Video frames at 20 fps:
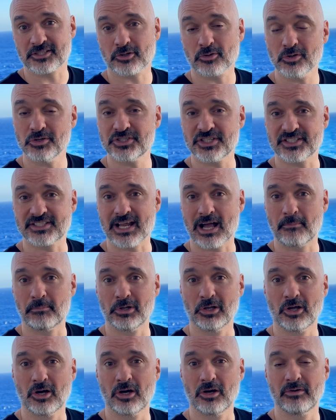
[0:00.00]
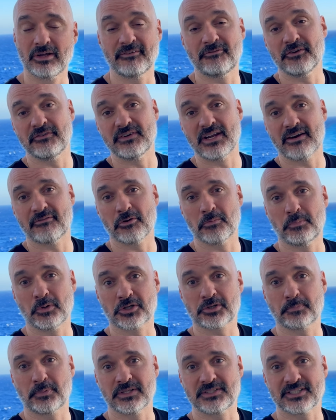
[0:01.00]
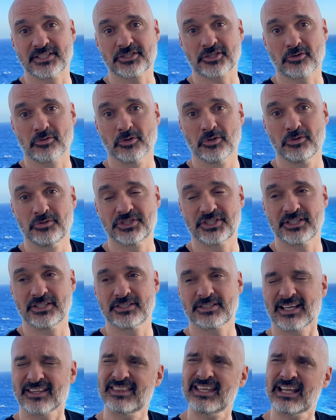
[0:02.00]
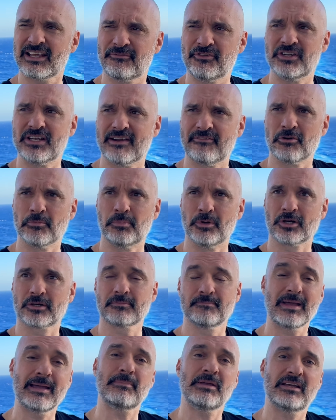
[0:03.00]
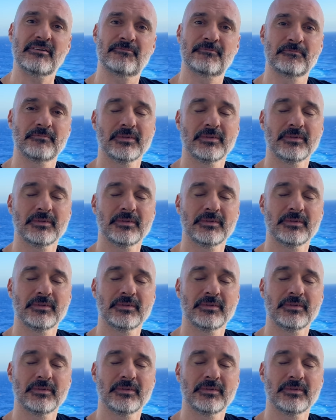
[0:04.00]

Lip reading: cruises down below, and if you've never booked Princess cruises, I think if you never booked, maybe